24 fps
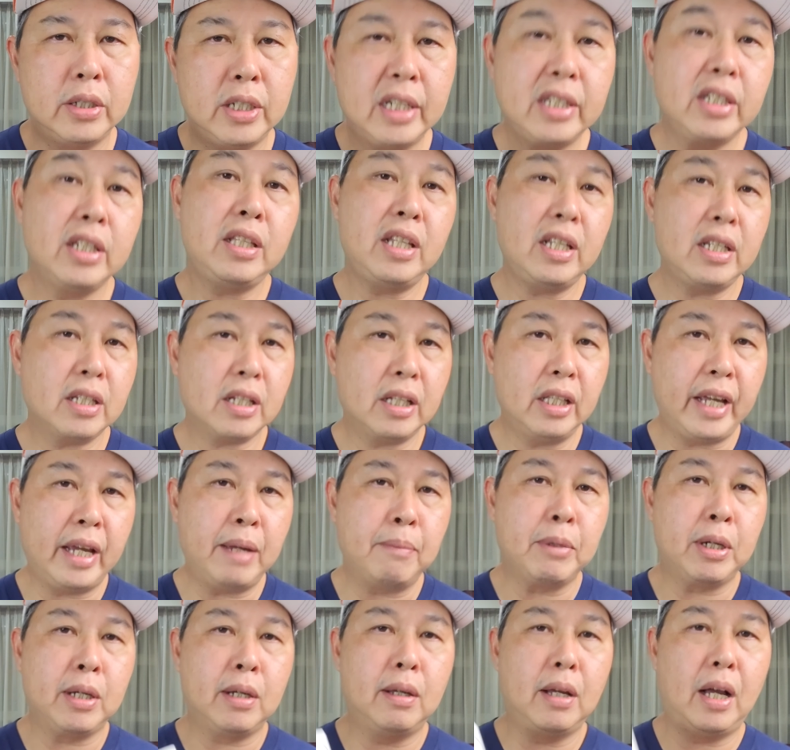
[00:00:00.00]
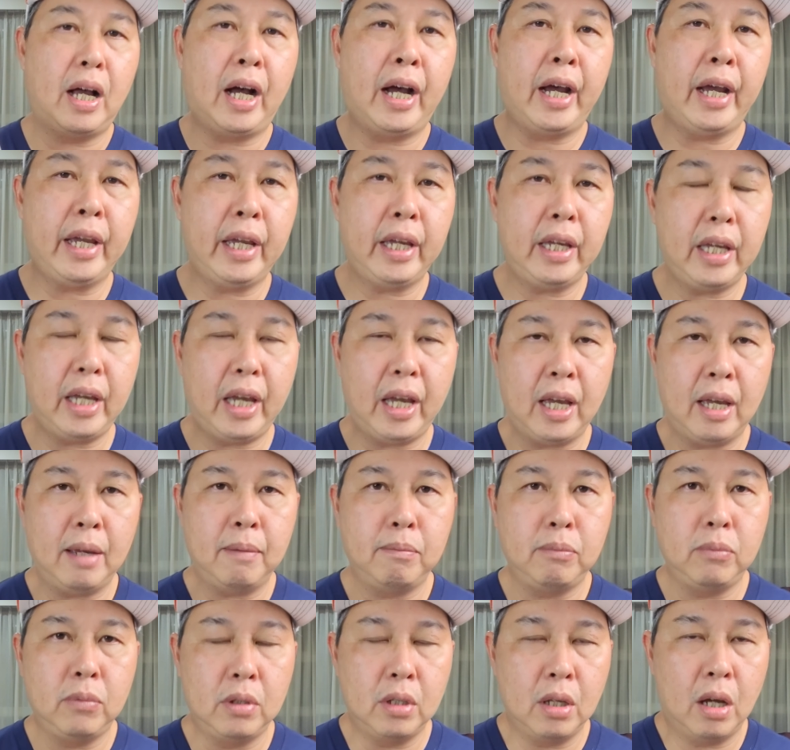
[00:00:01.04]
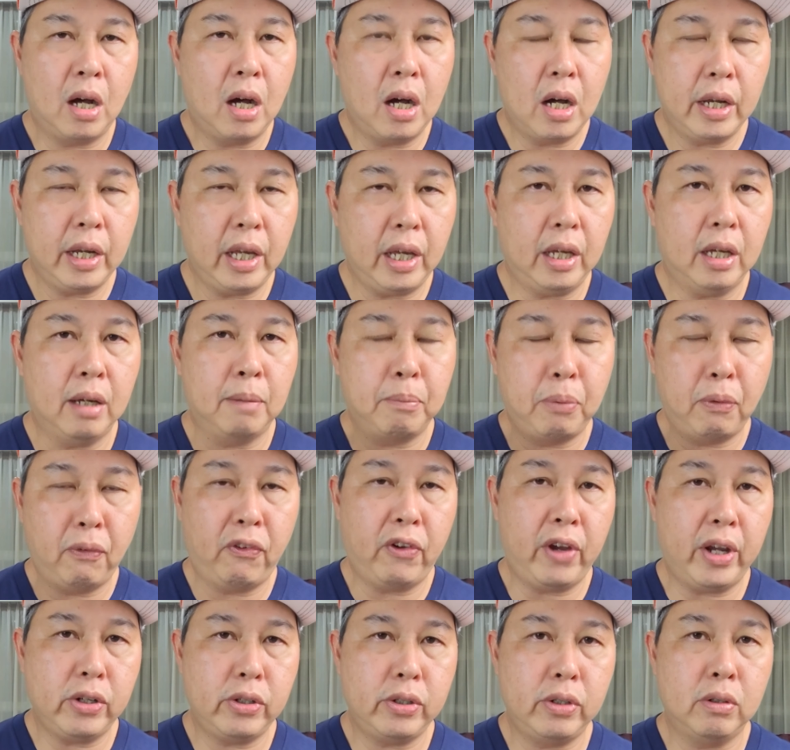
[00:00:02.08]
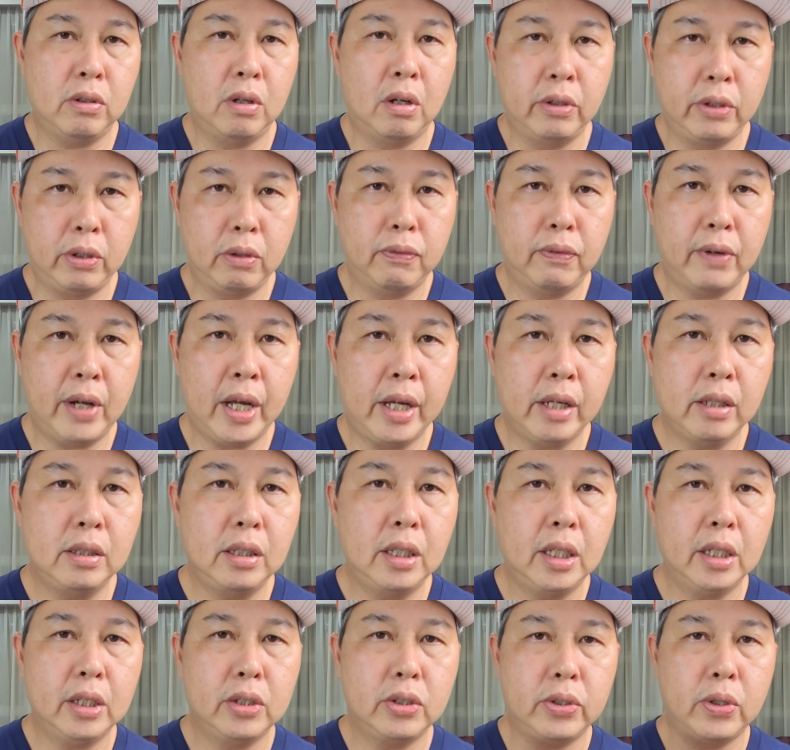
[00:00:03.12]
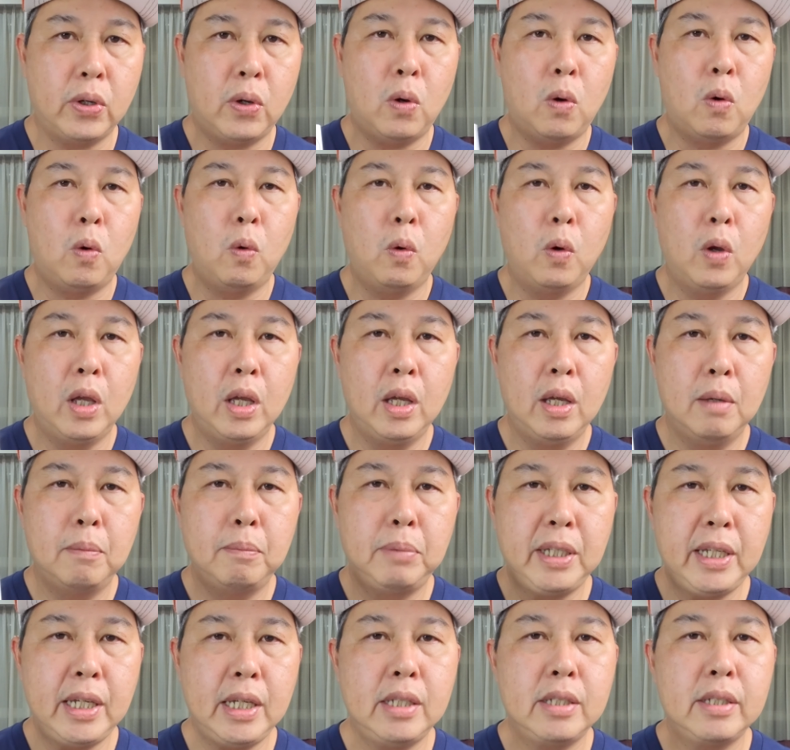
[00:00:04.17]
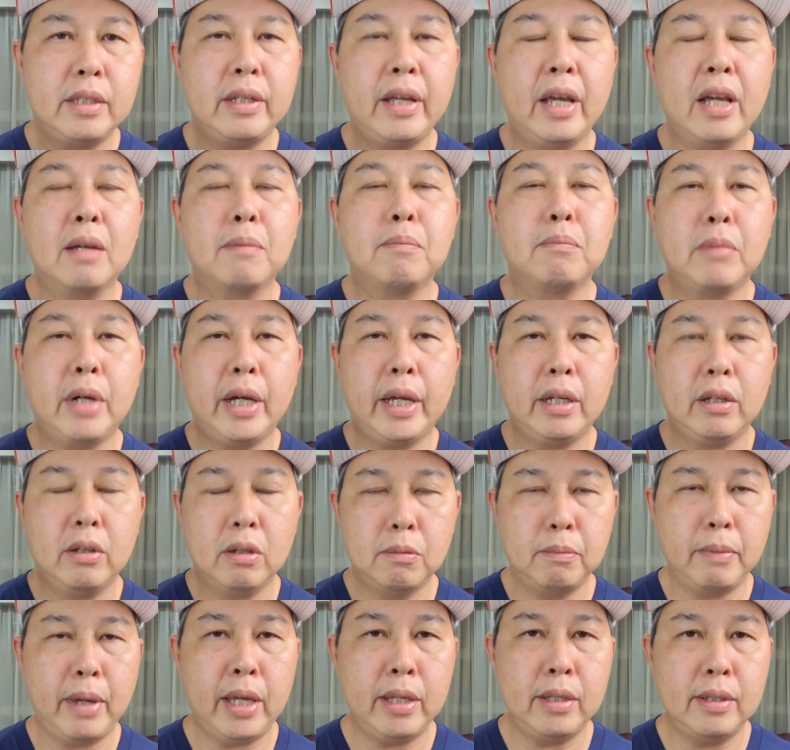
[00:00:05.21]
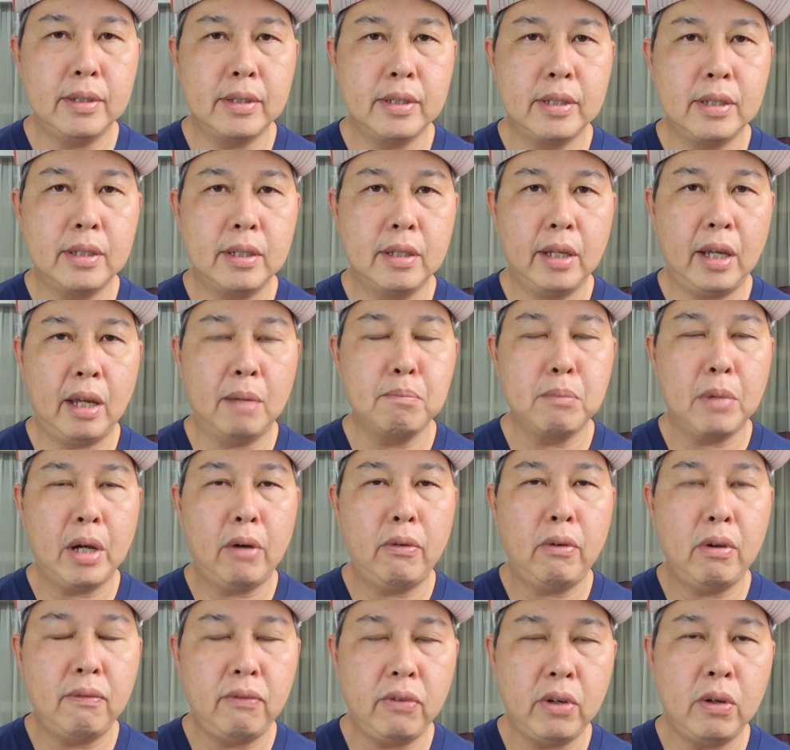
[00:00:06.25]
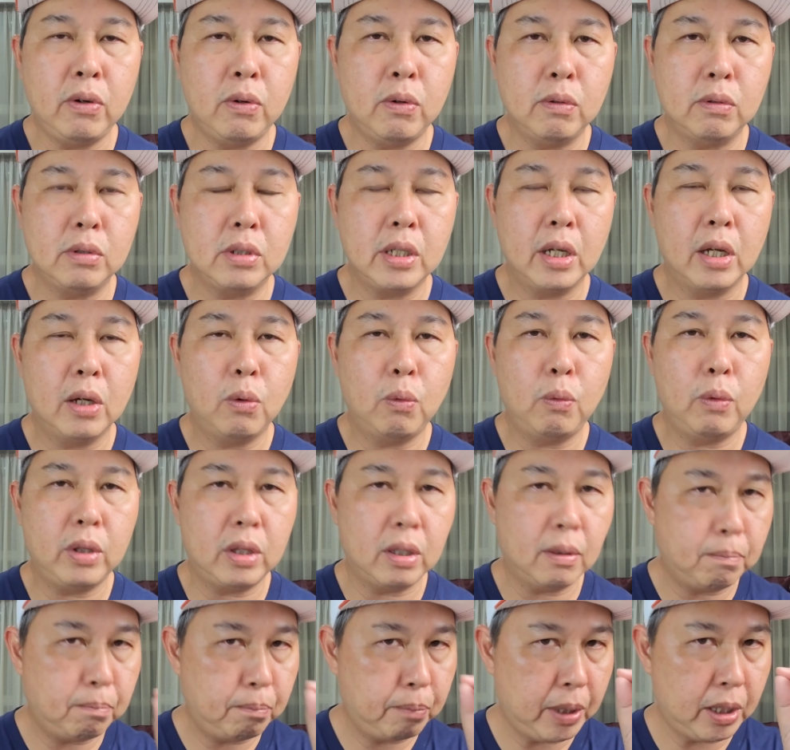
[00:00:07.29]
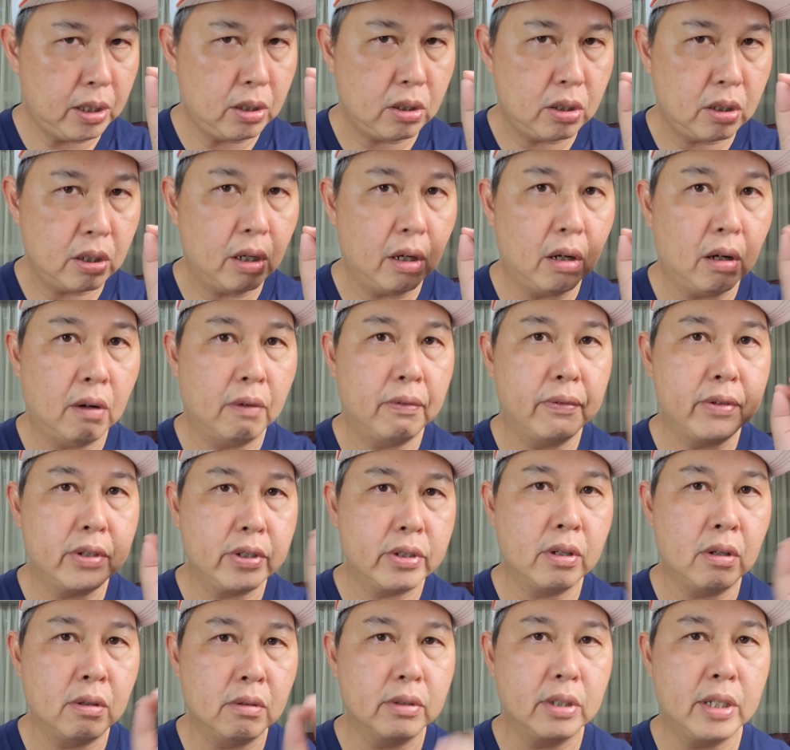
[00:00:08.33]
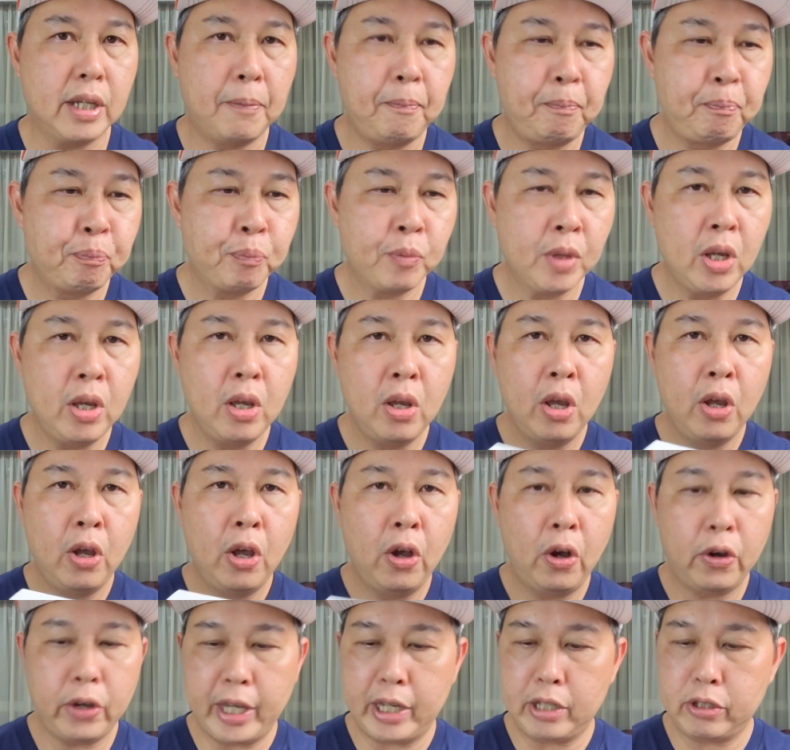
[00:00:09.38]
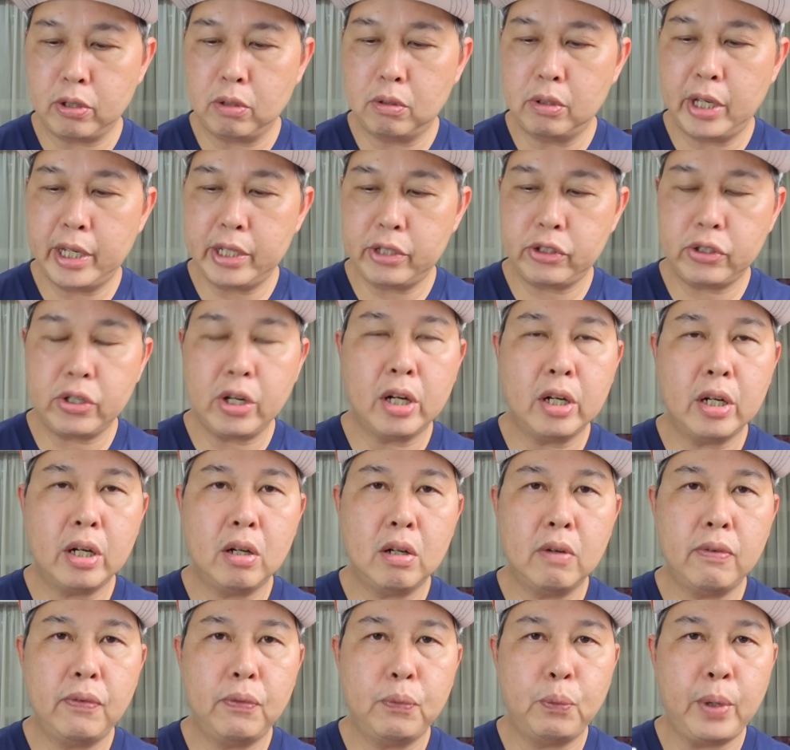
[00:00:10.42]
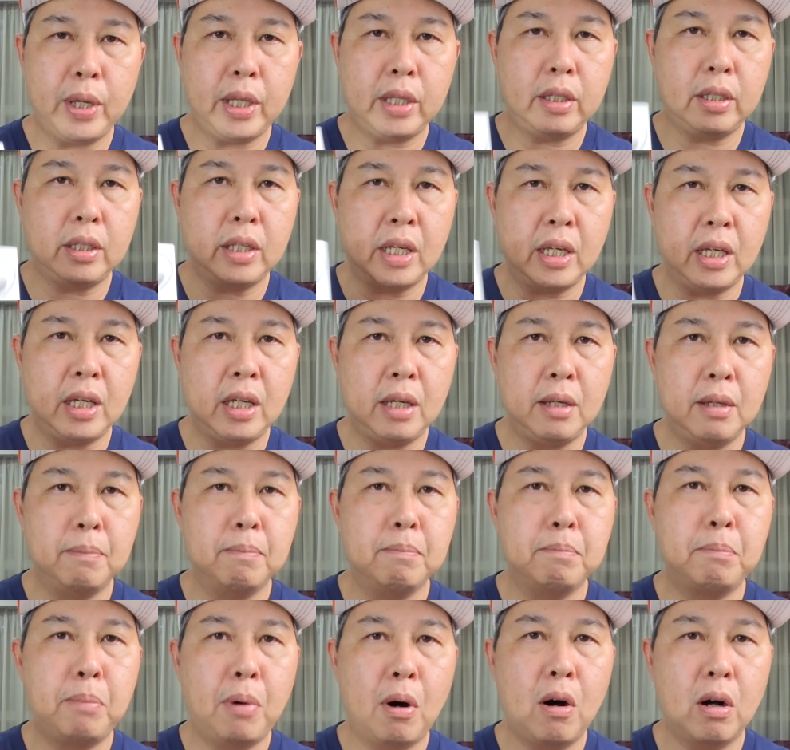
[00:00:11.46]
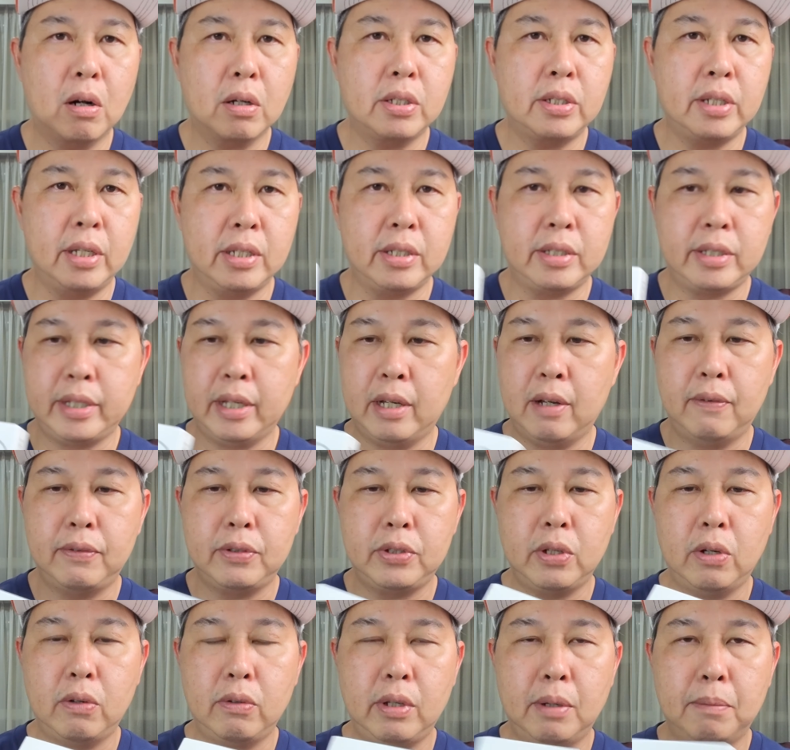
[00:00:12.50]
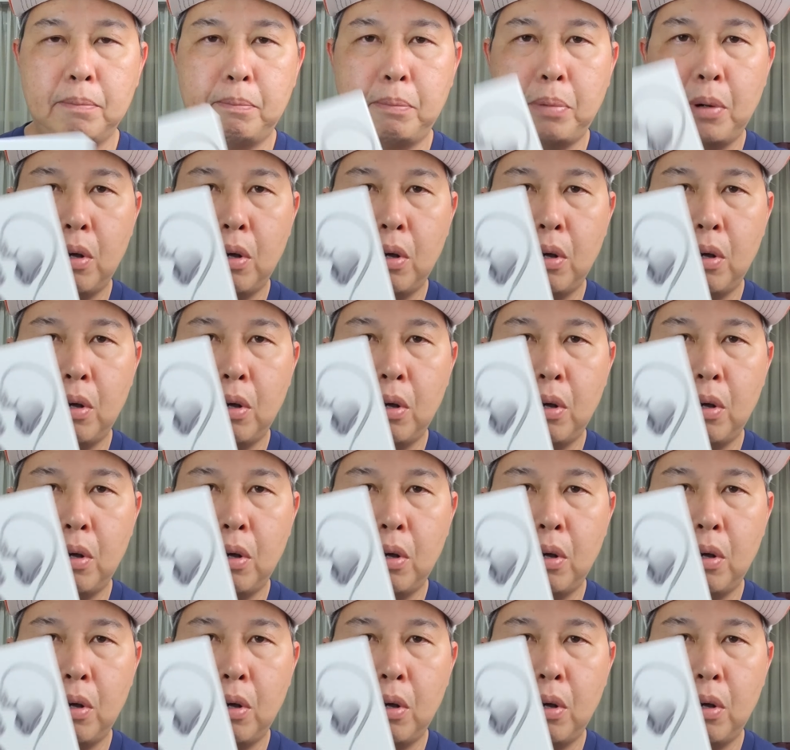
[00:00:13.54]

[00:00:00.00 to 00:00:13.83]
Just a disclaimer, I am not a professional audiophile, so please take my comments and my reviews with a pinch of salt. Okay, so let's start off with the box itself. So the